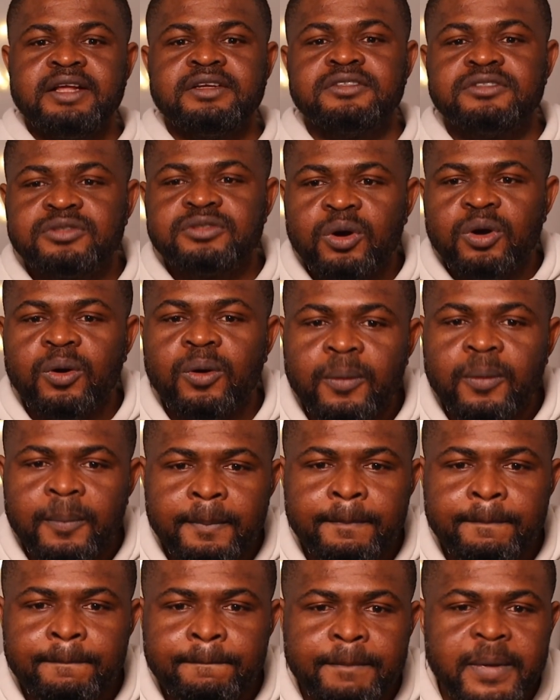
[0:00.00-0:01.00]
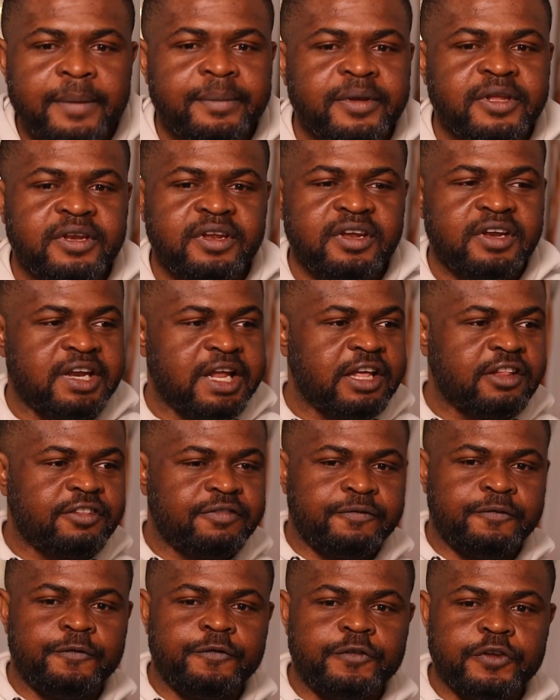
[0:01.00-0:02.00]
So maybe the next
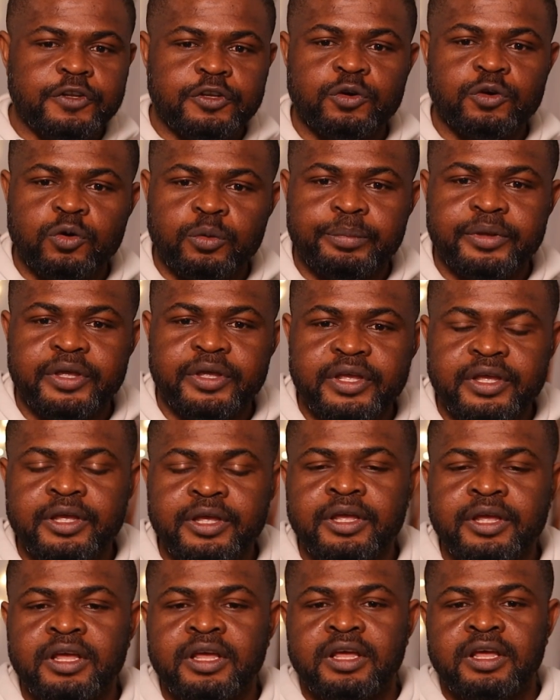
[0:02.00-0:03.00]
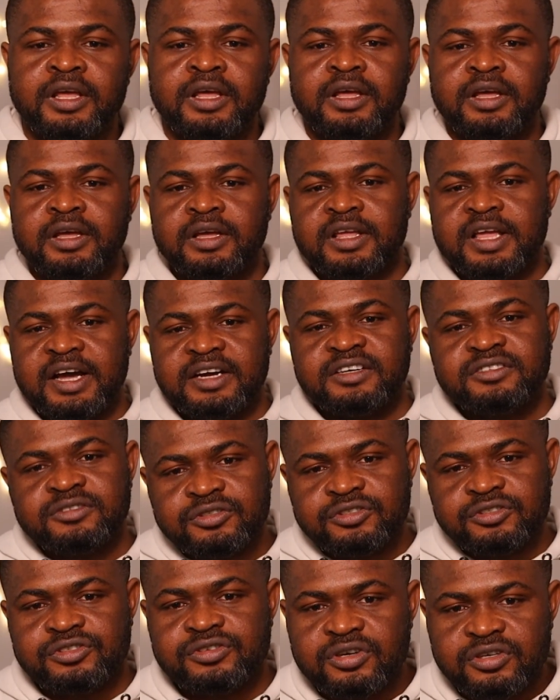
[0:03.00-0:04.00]
video will be candle
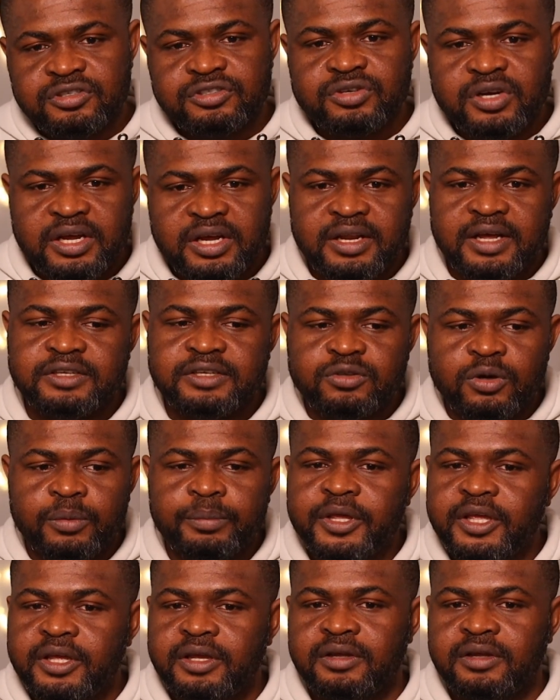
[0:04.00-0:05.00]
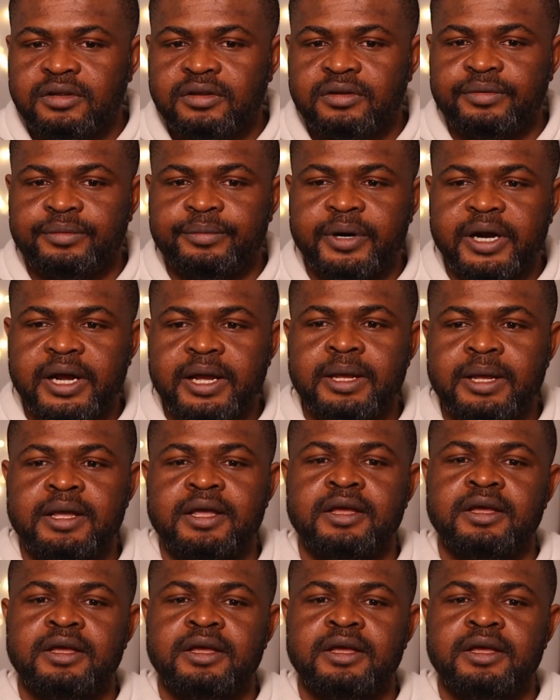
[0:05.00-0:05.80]
structure anatomy, right?